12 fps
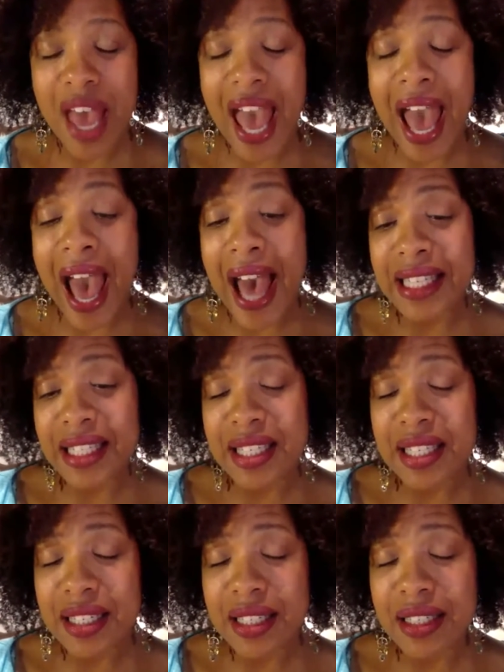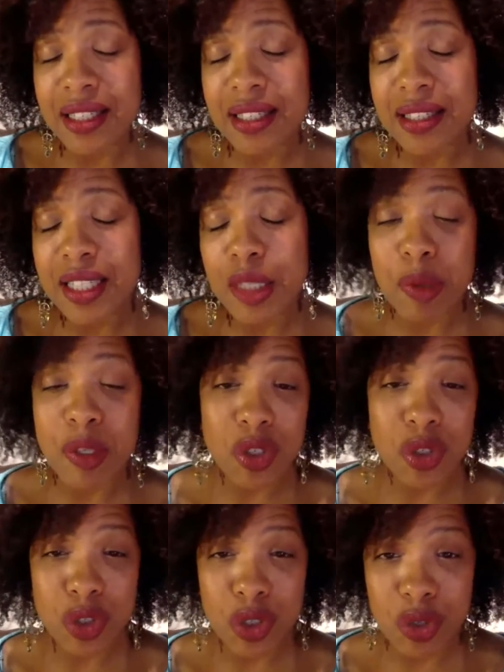at
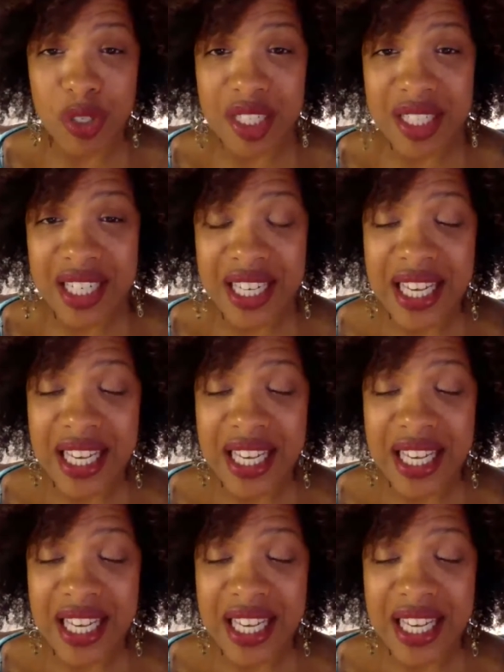Spinsters Union,